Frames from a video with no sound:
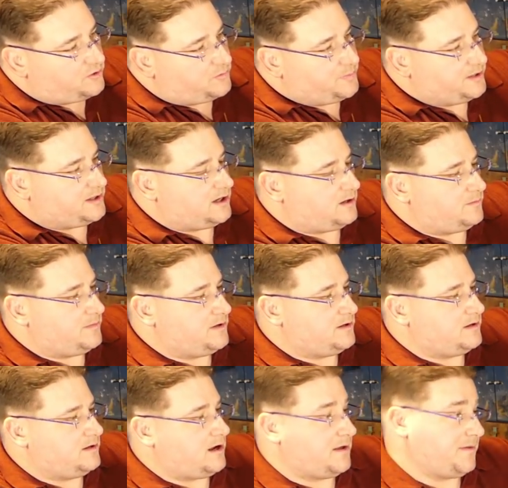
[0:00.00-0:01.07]
to become,
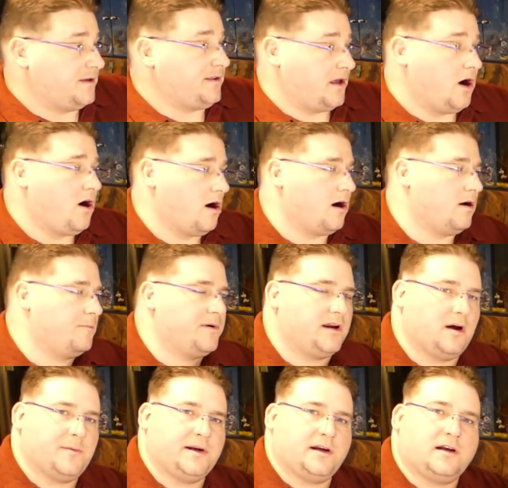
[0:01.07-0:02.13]
I think they are
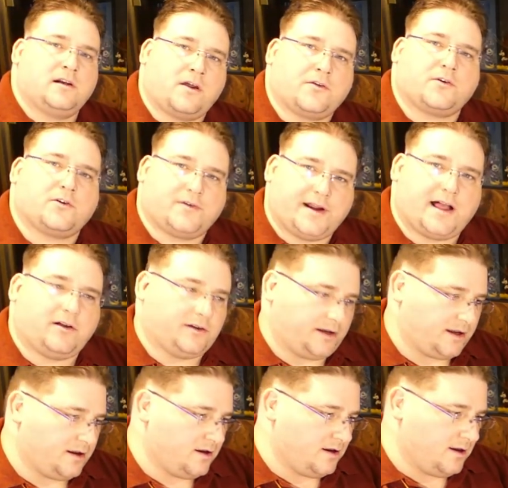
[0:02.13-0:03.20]
becoming another
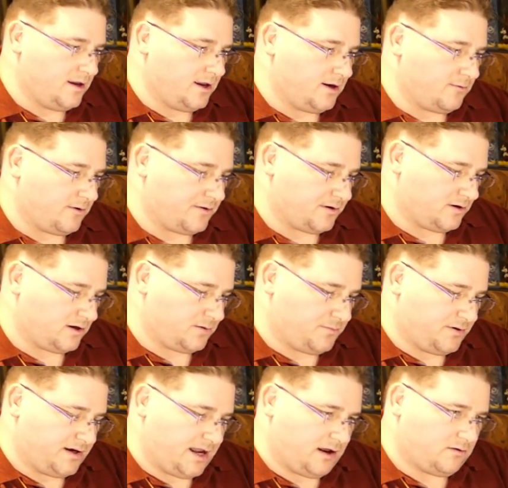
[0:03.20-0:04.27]
Creality, where they're going to
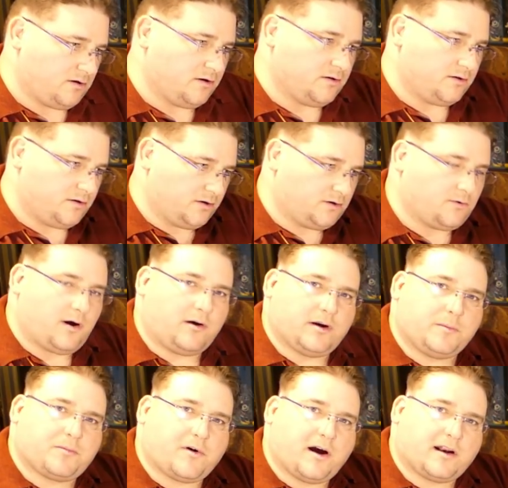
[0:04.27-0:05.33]
put out good
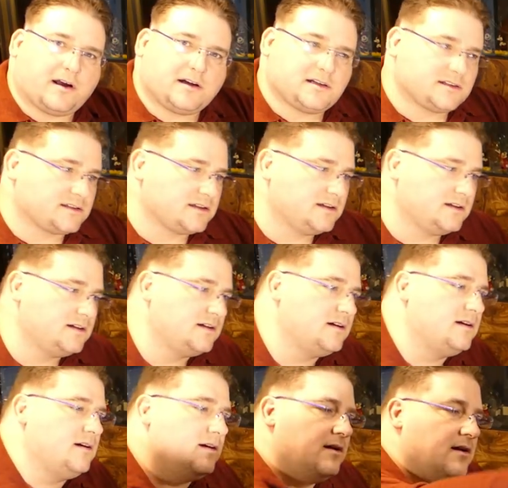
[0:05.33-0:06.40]
quality products,
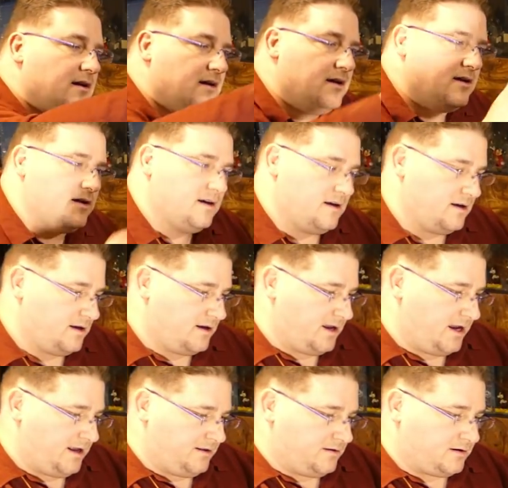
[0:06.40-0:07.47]

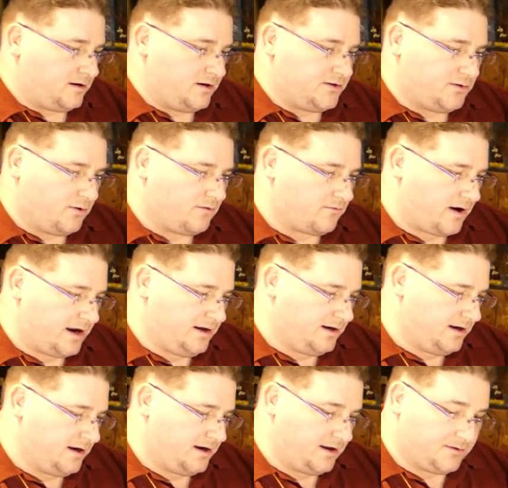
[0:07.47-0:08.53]
and they're going to do it right,
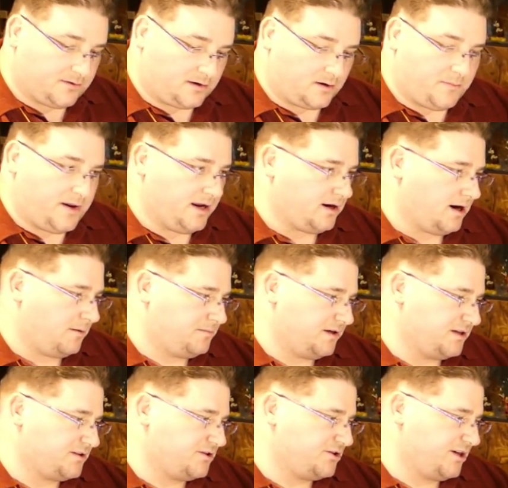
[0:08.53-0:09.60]
and they're going to make
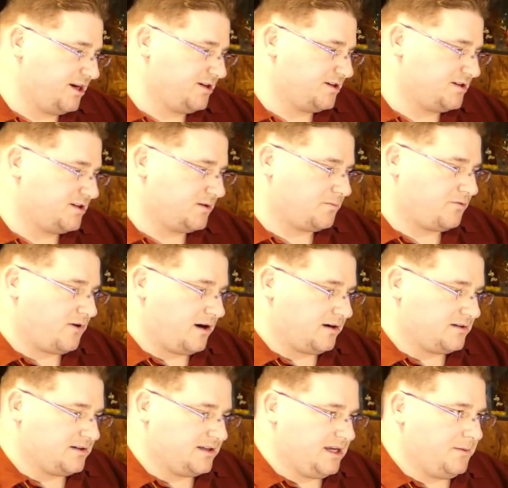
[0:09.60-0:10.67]
updates and changes to the
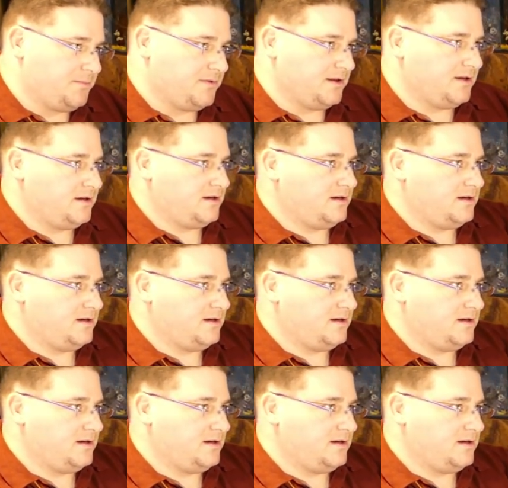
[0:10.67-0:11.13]
product to keep the,